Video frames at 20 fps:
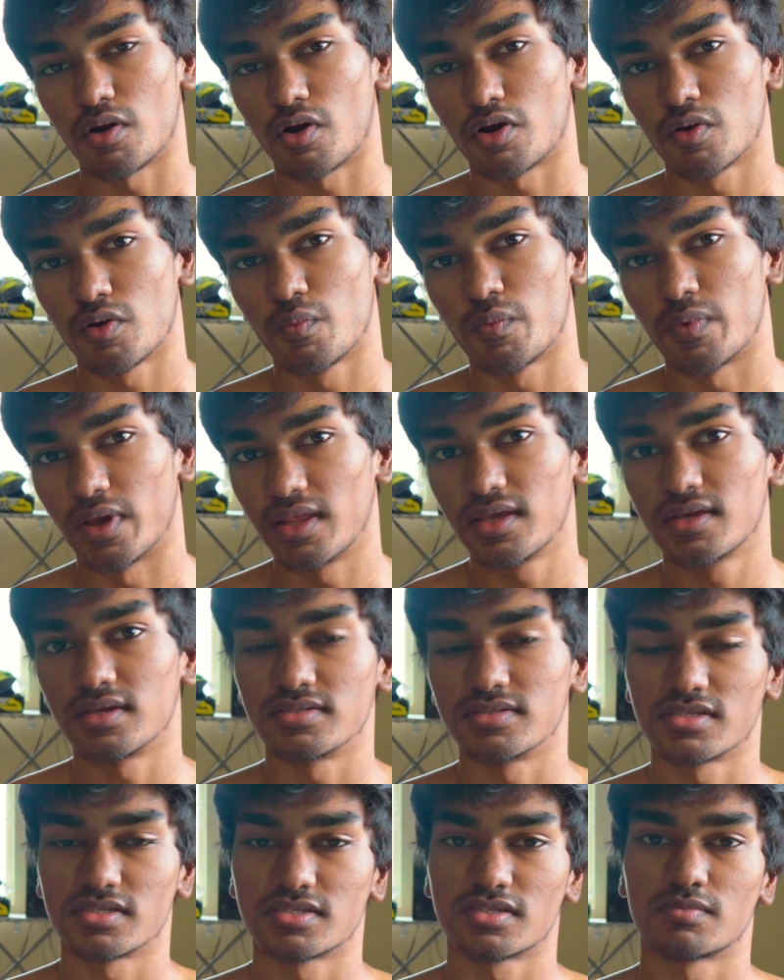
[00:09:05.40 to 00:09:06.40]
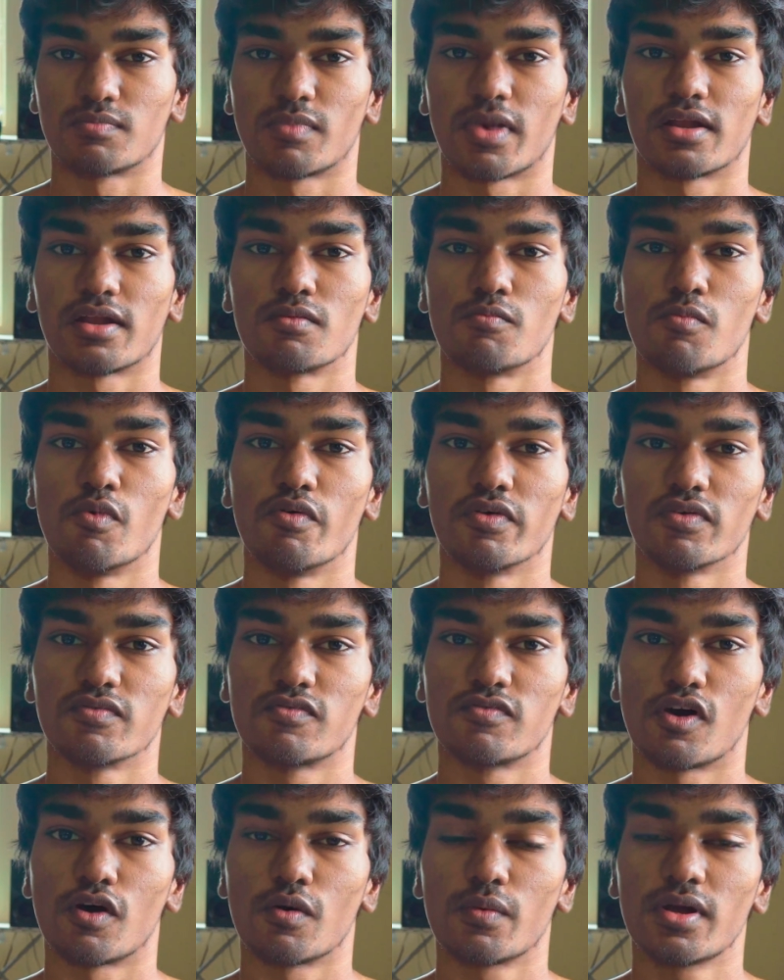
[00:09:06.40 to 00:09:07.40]
on a very consistent manner moving
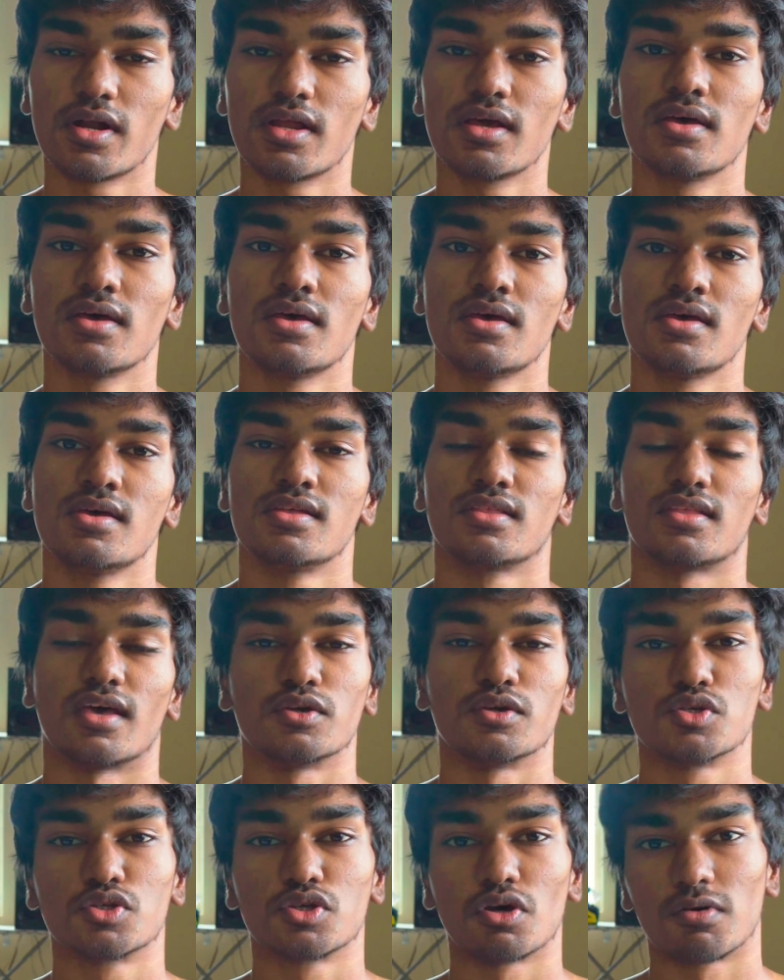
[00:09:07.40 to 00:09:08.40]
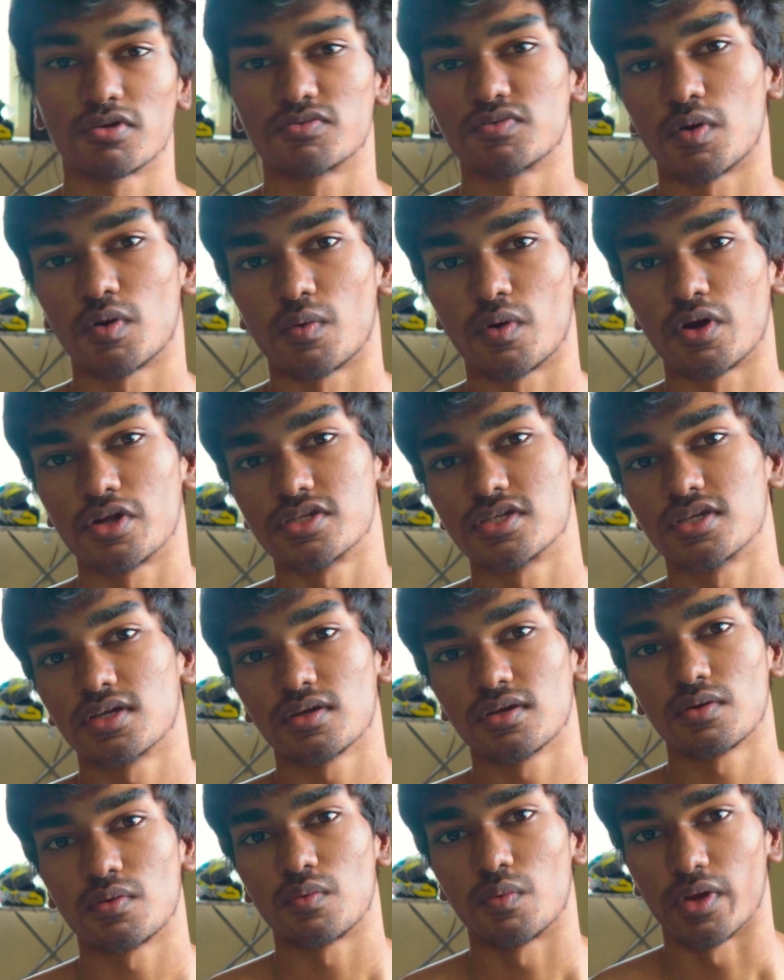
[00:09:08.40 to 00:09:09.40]
forward. Thank you so much for
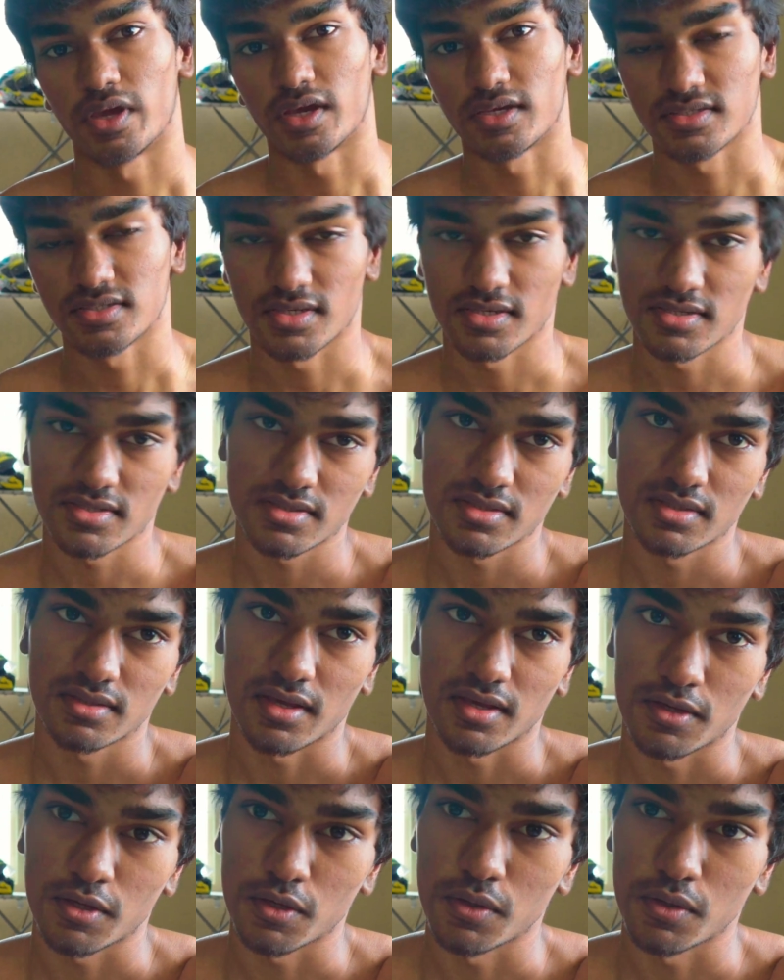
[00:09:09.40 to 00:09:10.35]
watching. We exist. Thank